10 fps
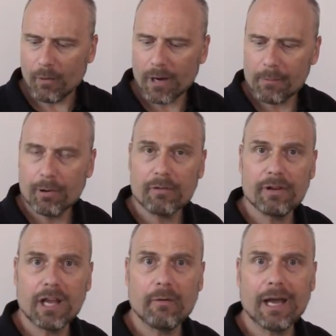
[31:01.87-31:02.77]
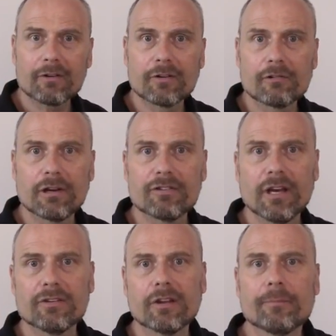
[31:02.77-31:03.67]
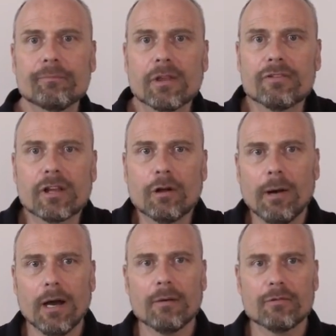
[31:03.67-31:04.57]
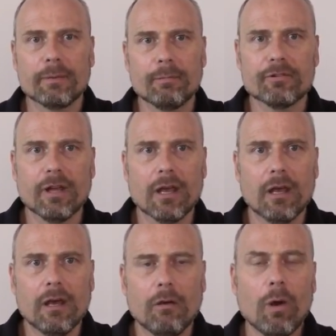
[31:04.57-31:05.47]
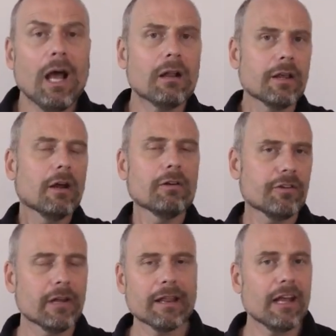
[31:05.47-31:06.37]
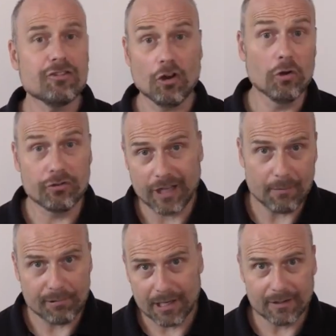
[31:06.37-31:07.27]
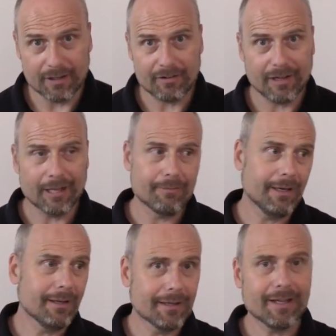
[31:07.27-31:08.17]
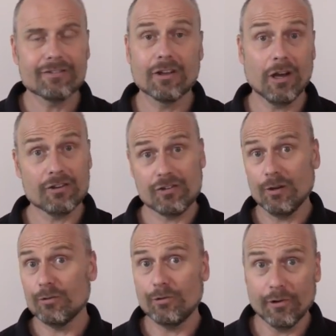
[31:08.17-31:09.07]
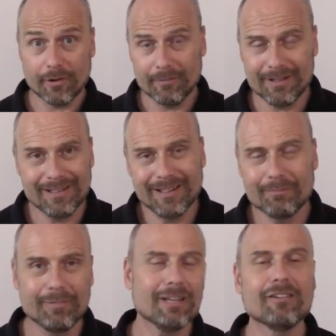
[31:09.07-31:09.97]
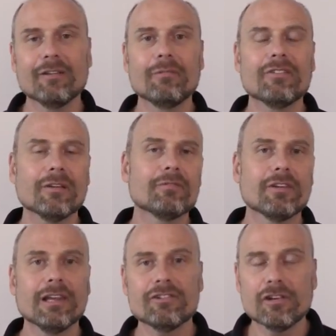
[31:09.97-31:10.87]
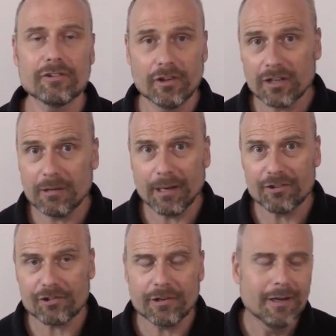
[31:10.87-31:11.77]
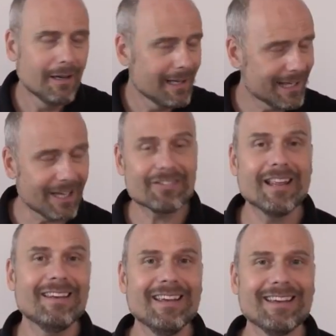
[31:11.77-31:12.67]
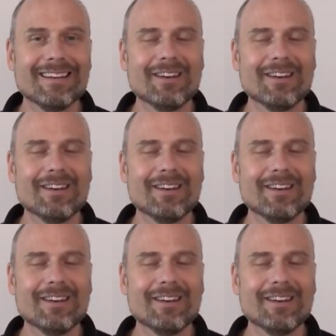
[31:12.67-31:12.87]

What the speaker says: When I put a video out criticizing single moms, people say, well, it's not like they chose to get pregnant. It's like, well, unless God chose for them and pinged them with some celestial turkey baster, yes, they did.